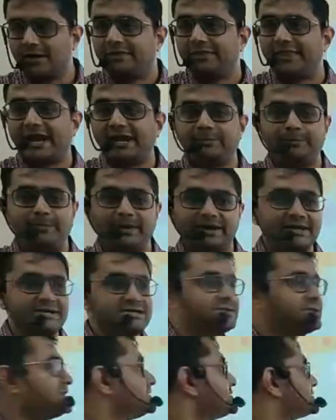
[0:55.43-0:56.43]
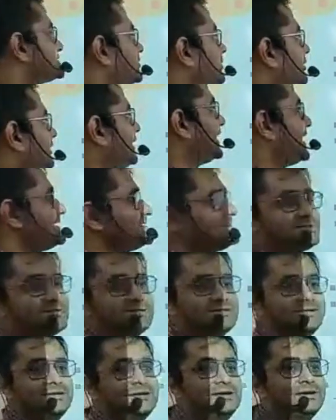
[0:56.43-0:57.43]
That petition is called
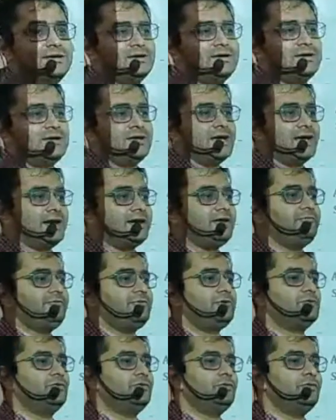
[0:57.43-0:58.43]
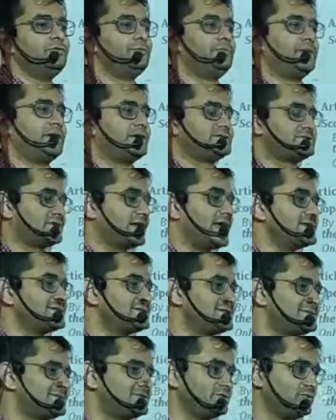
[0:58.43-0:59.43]
as review petition.
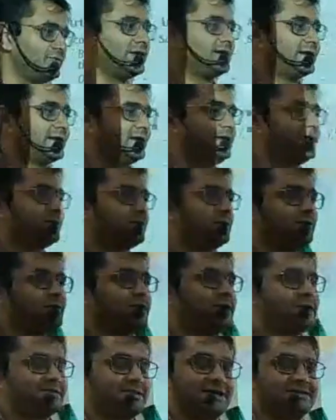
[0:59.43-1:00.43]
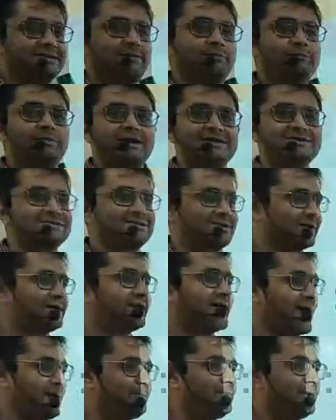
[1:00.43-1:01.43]
As you were telling, no, that somebody is not
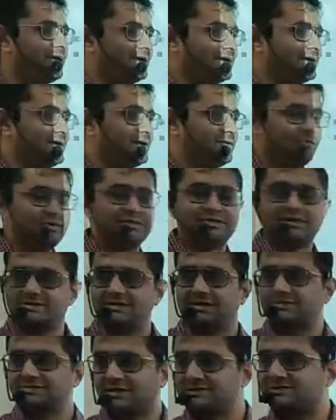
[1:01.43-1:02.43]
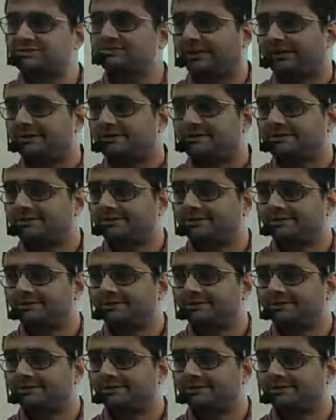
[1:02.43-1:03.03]
happy with the judgment.